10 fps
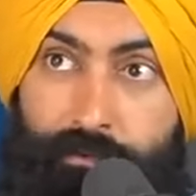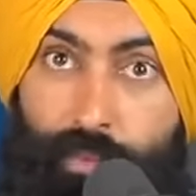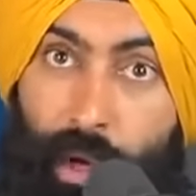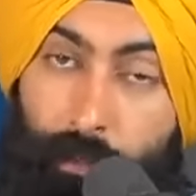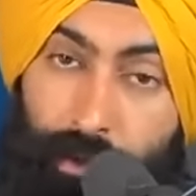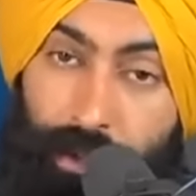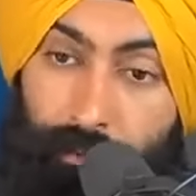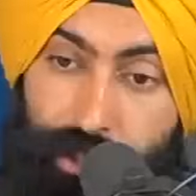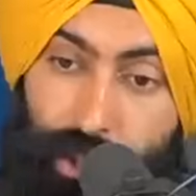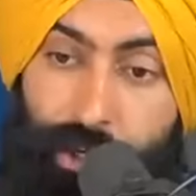Well, the
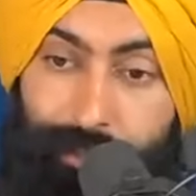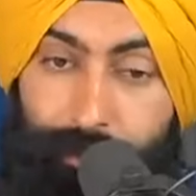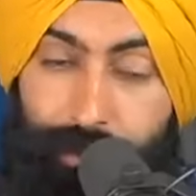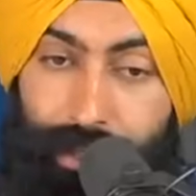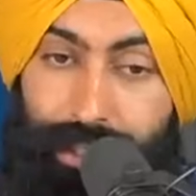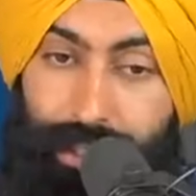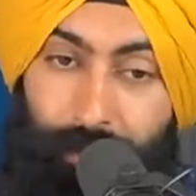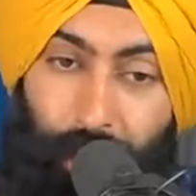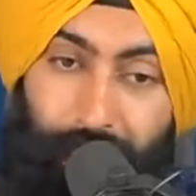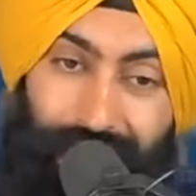majority of people think that the
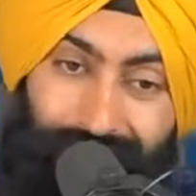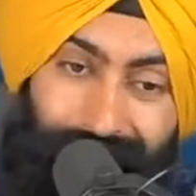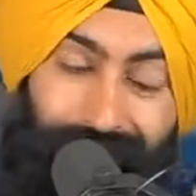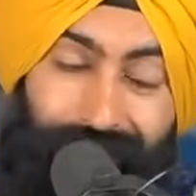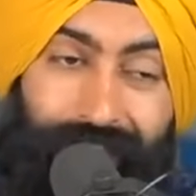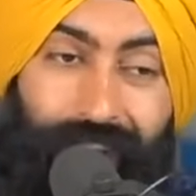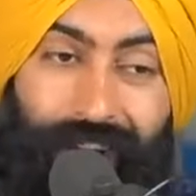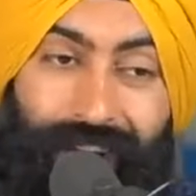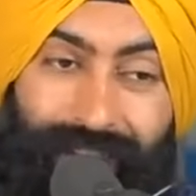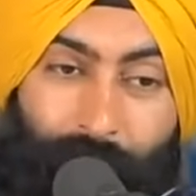more money you earn,
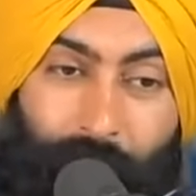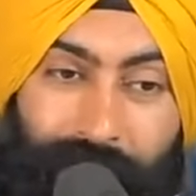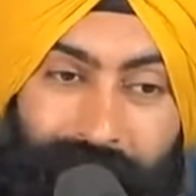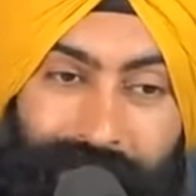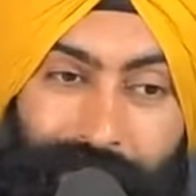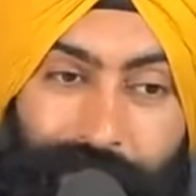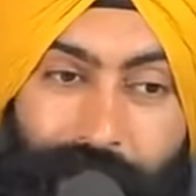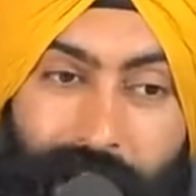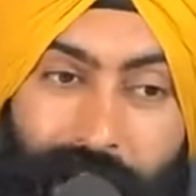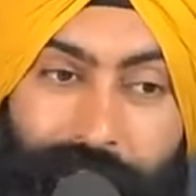the more money you
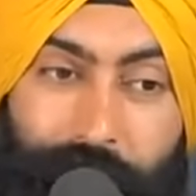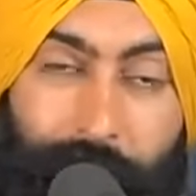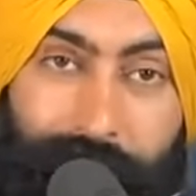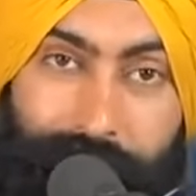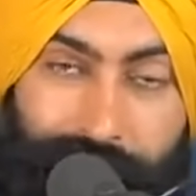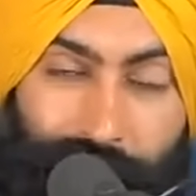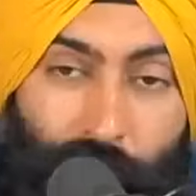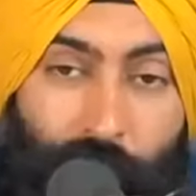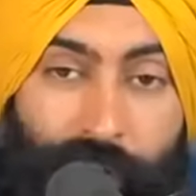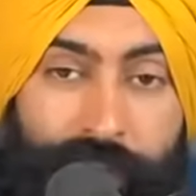have to buy nicer
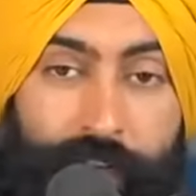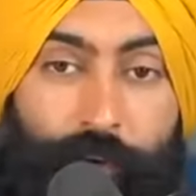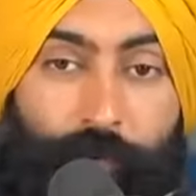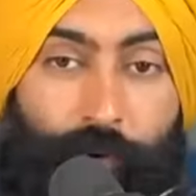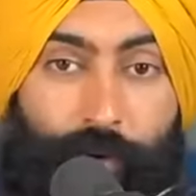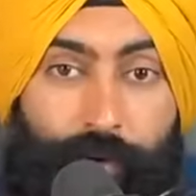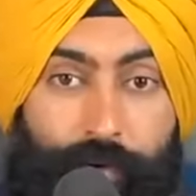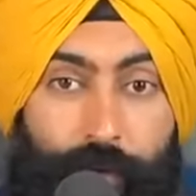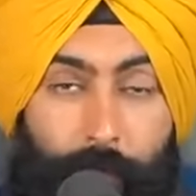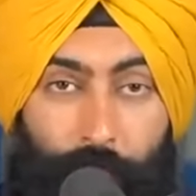cars. For
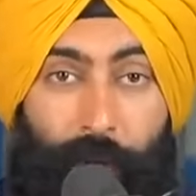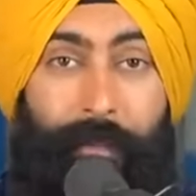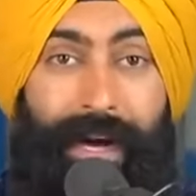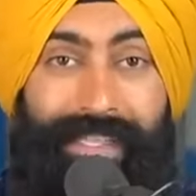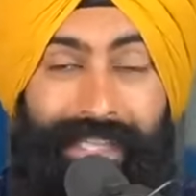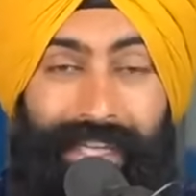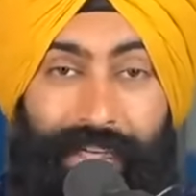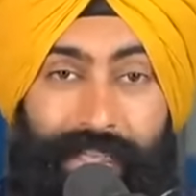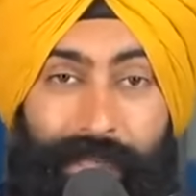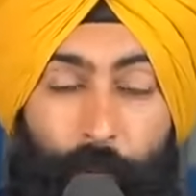the minority mindset
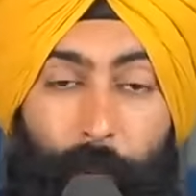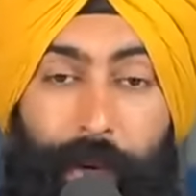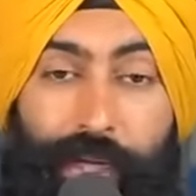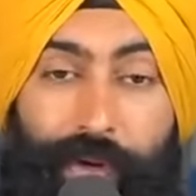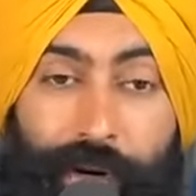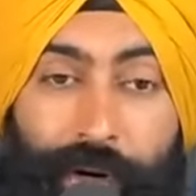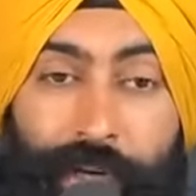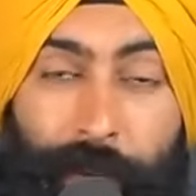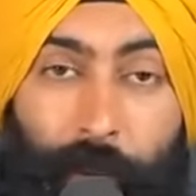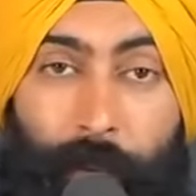thinkers, the more money you earn,
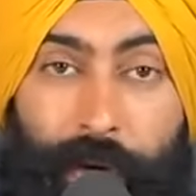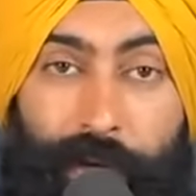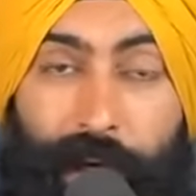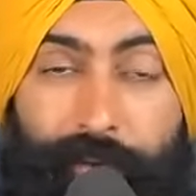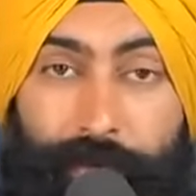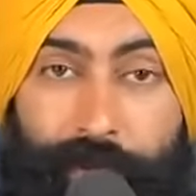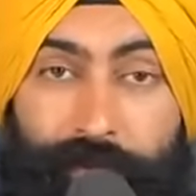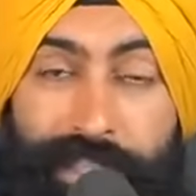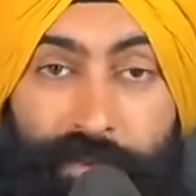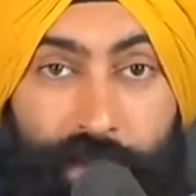the more money you have to
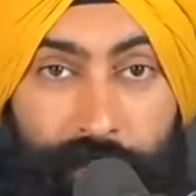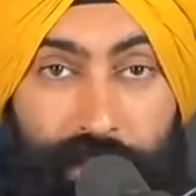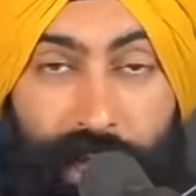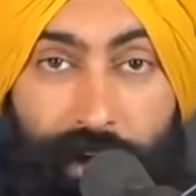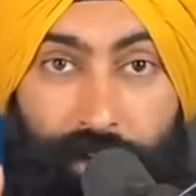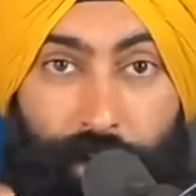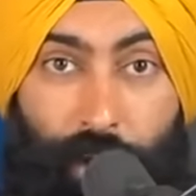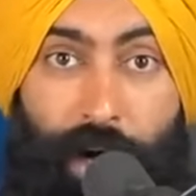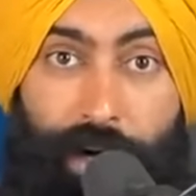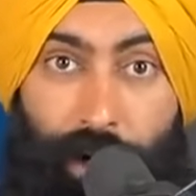invest, which means you have to know
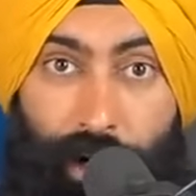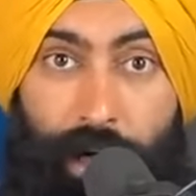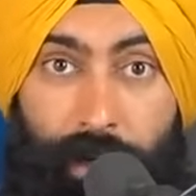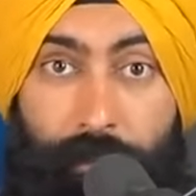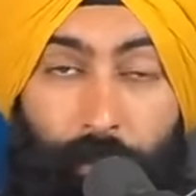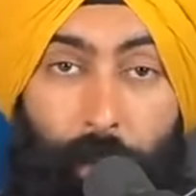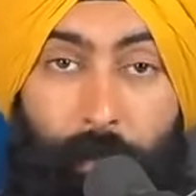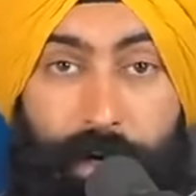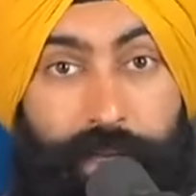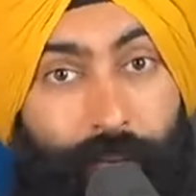how to earn more
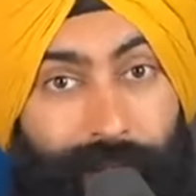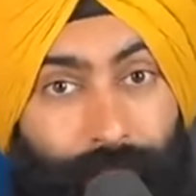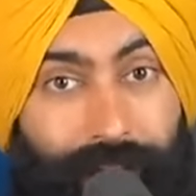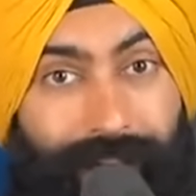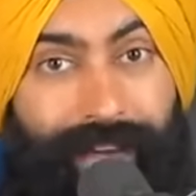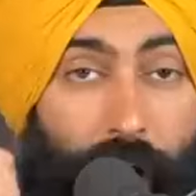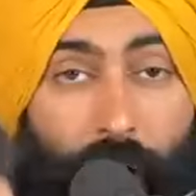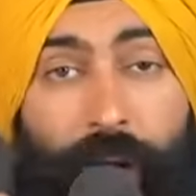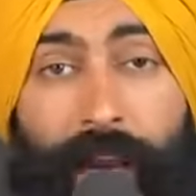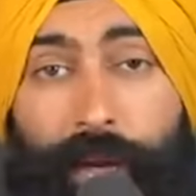money the right way.
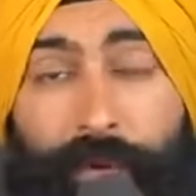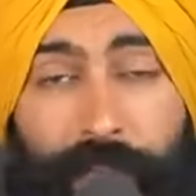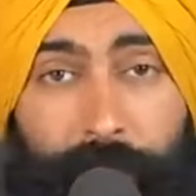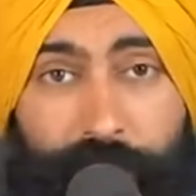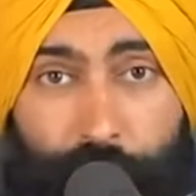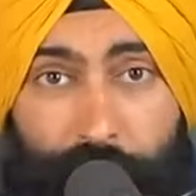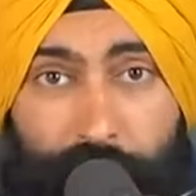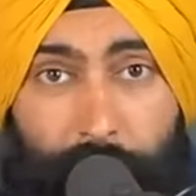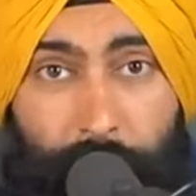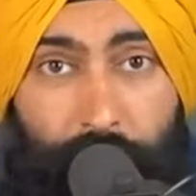Unlike what the majority
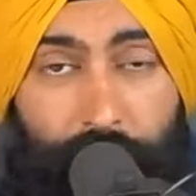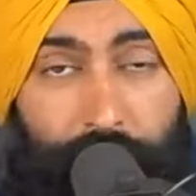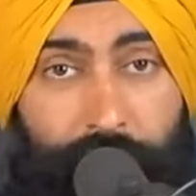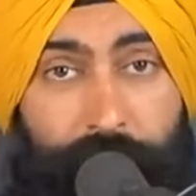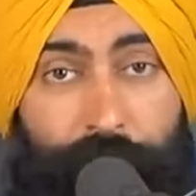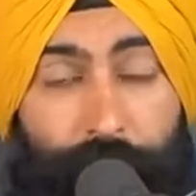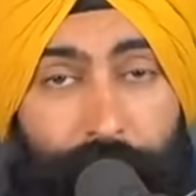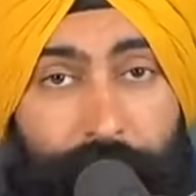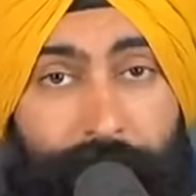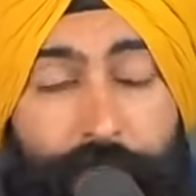of people think, your
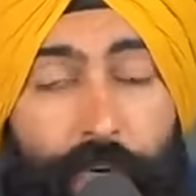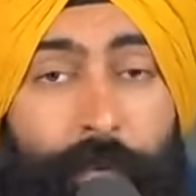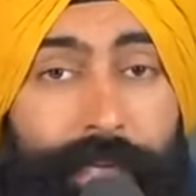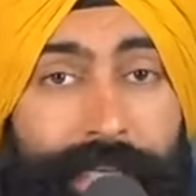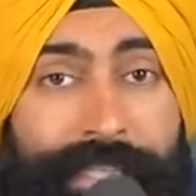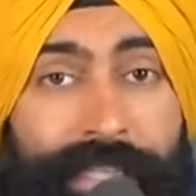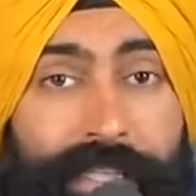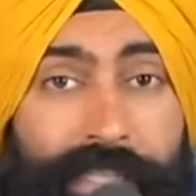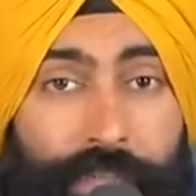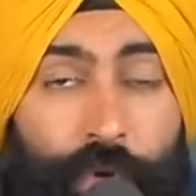income isn't
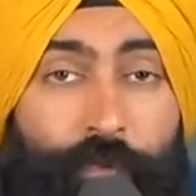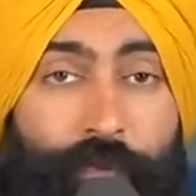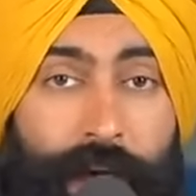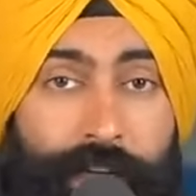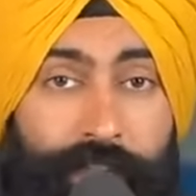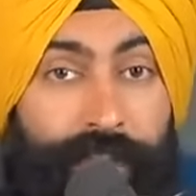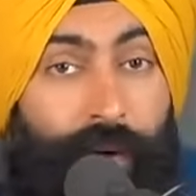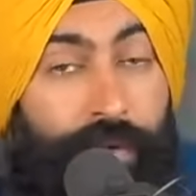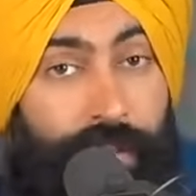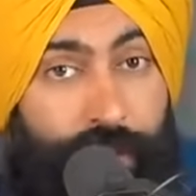the sole factor that
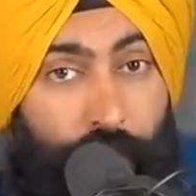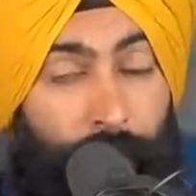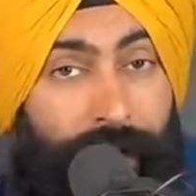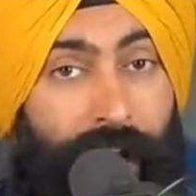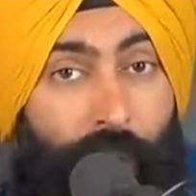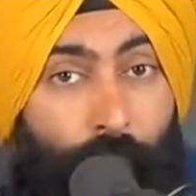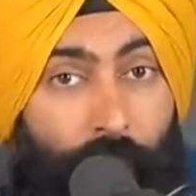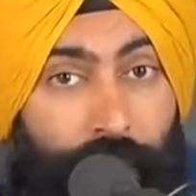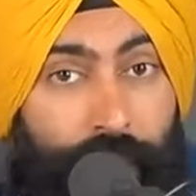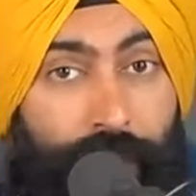will determine how
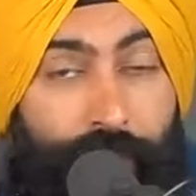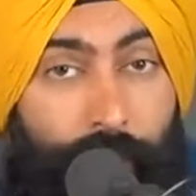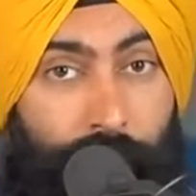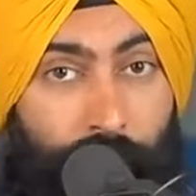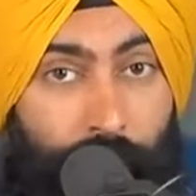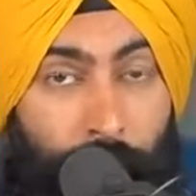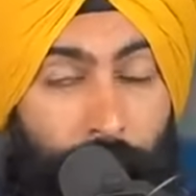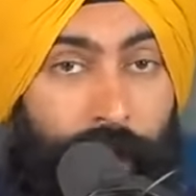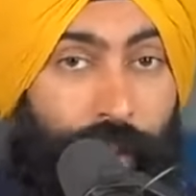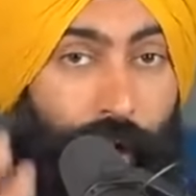wealthy you will become.
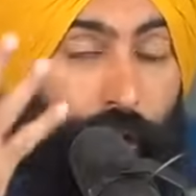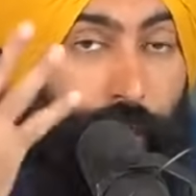There are